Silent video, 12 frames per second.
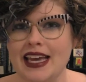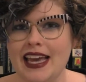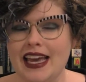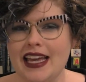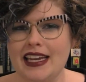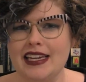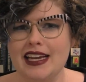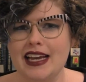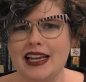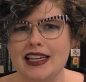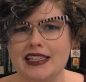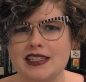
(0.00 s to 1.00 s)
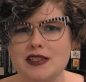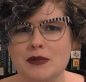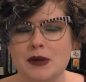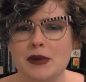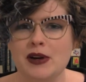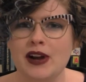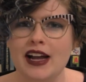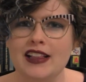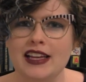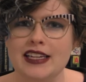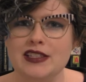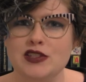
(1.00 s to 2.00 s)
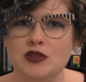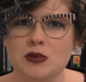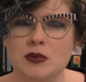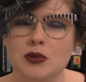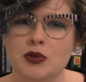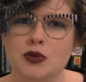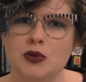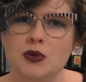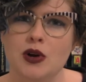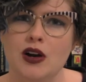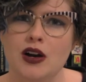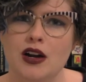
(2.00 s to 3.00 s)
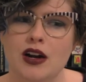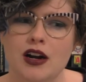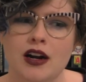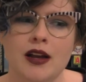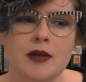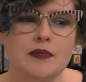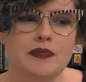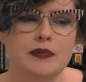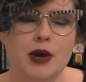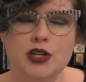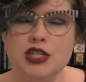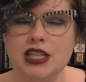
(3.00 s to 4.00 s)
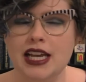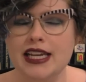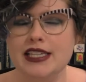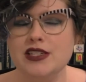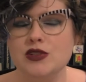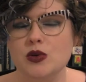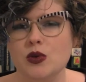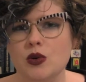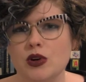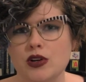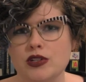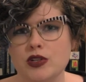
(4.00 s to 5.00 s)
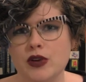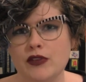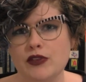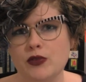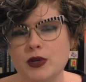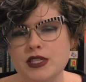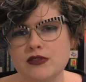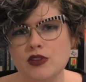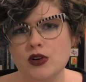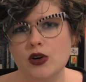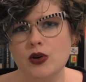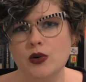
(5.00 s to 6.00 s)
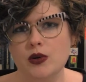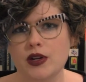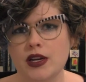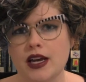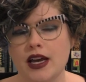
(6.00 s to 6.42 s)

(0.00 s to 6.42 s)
And to be a better ally to people who are marginalized or don't have a voice of their own.